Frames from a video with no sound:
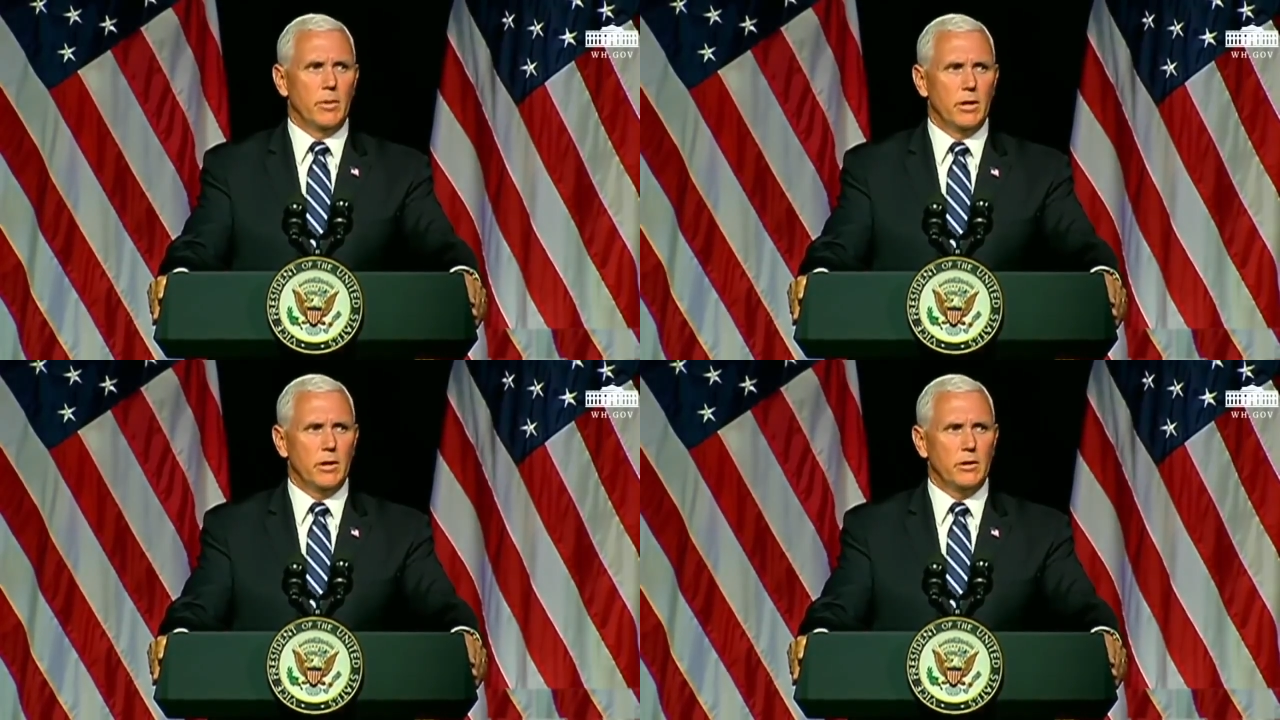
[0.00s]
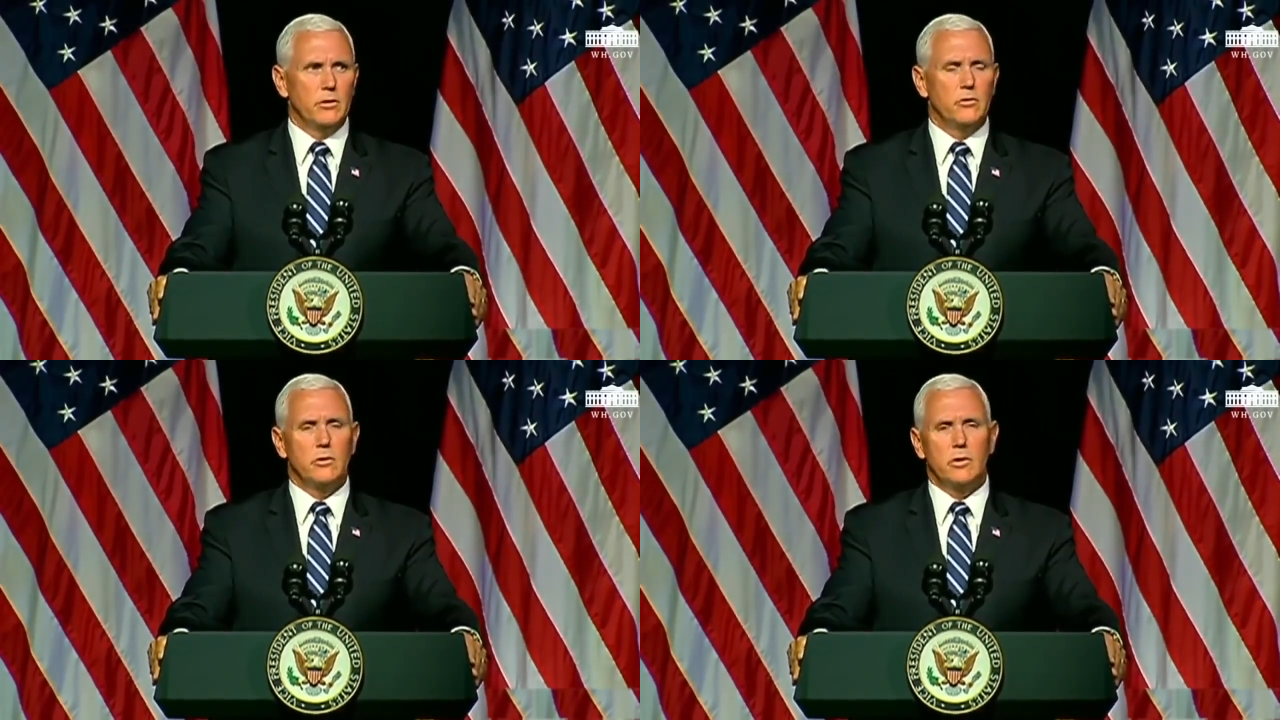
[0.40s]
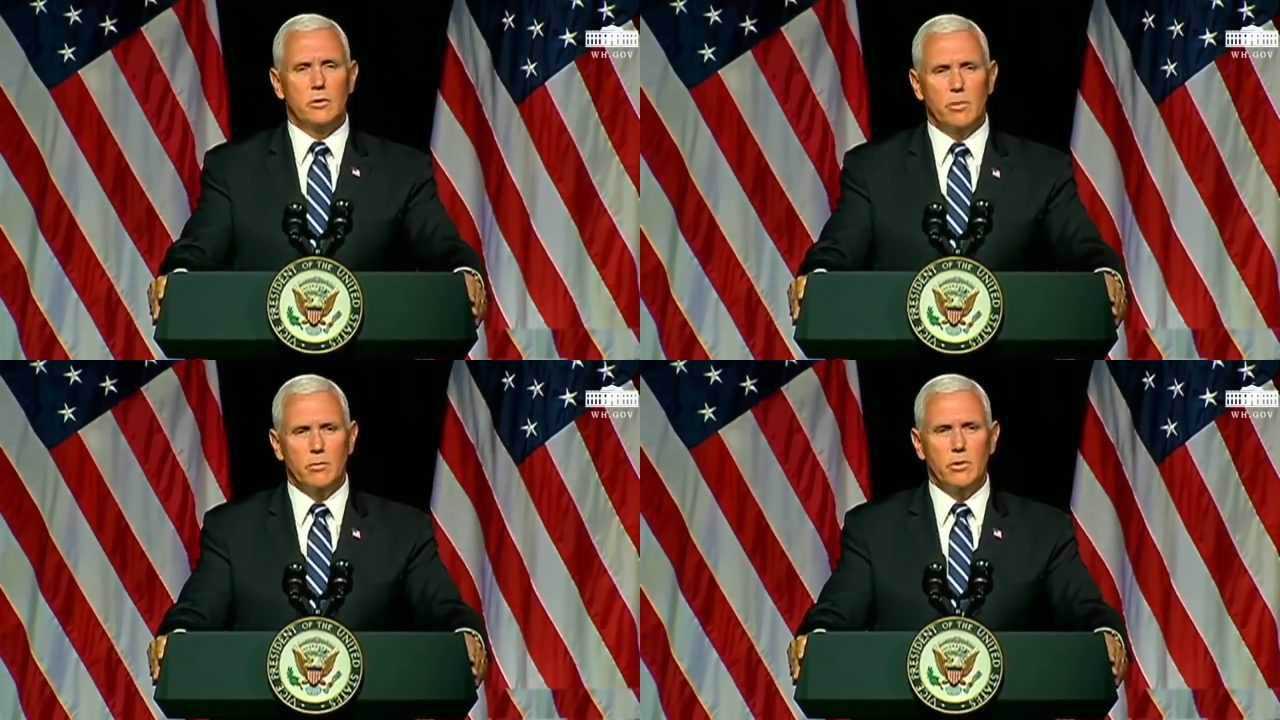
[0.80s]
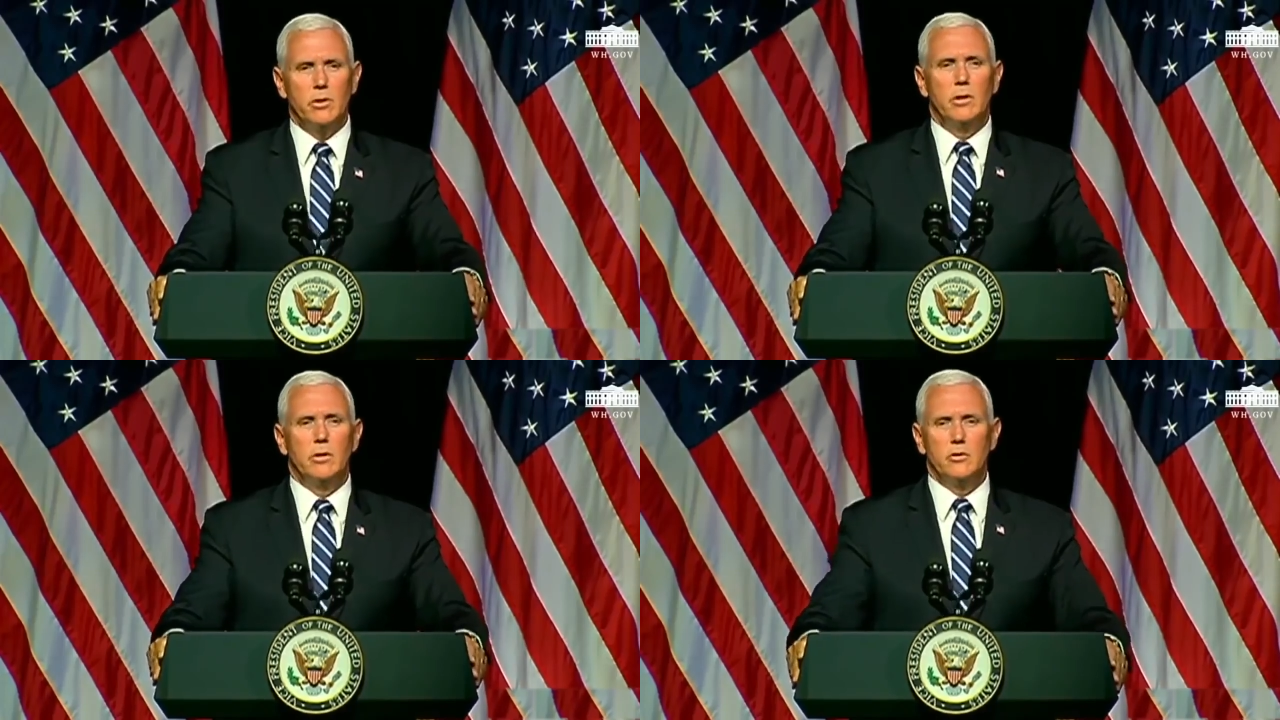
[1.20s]
America's
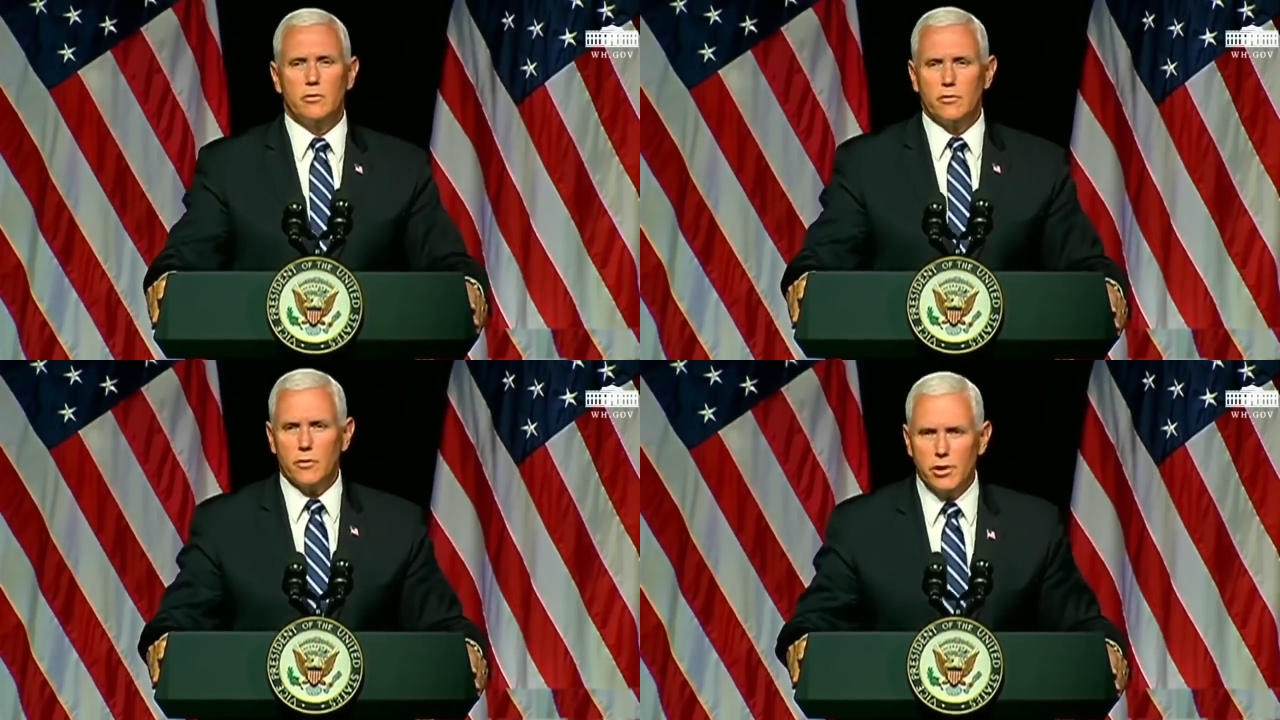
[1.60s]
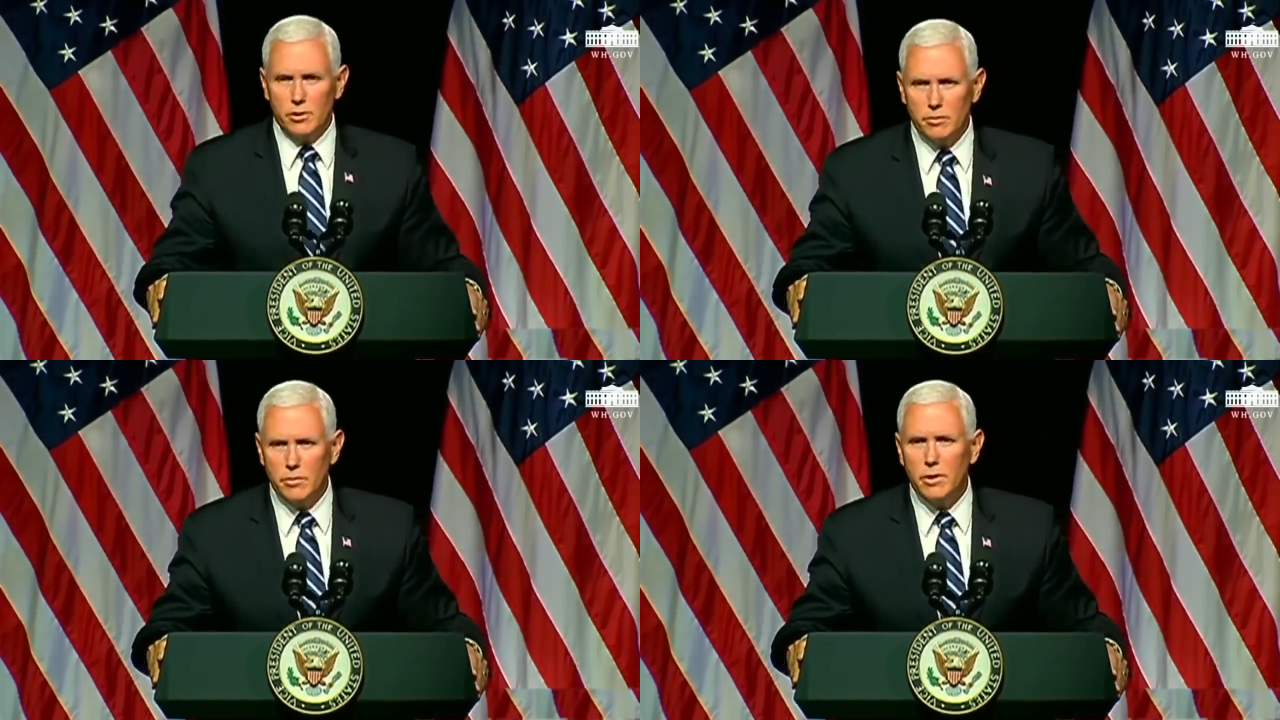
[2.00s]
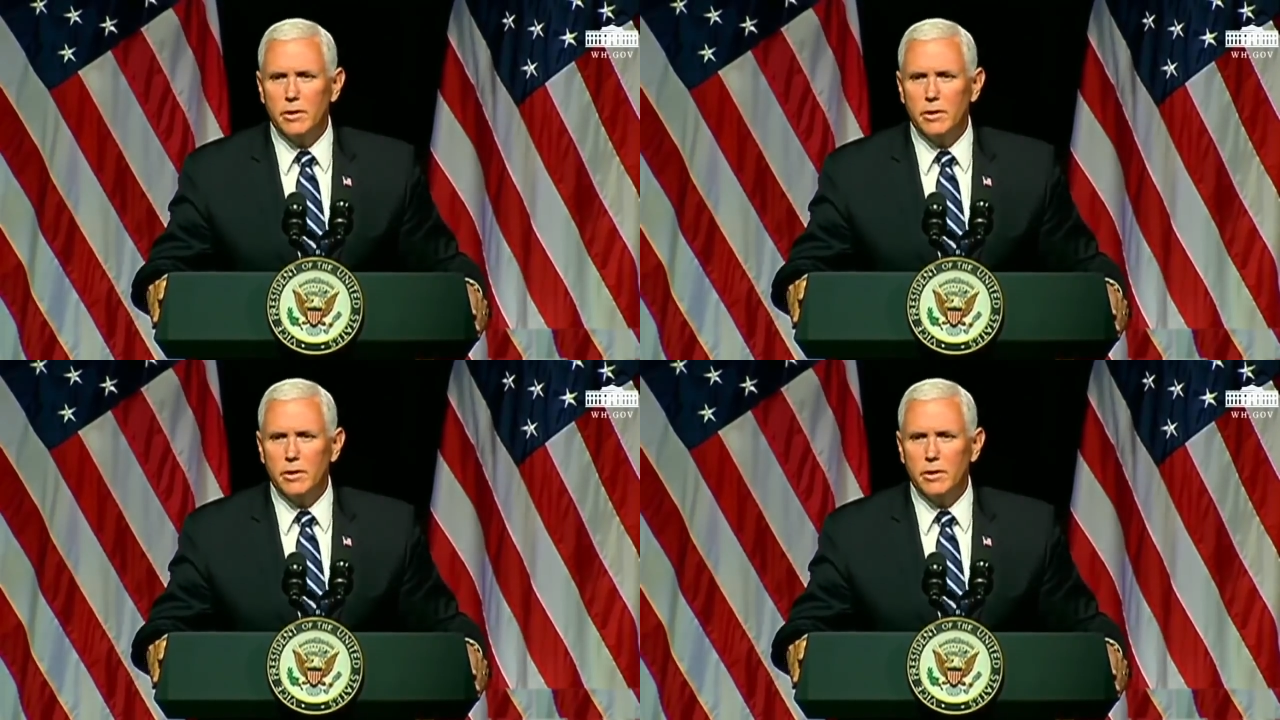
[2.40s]
commitment to freedom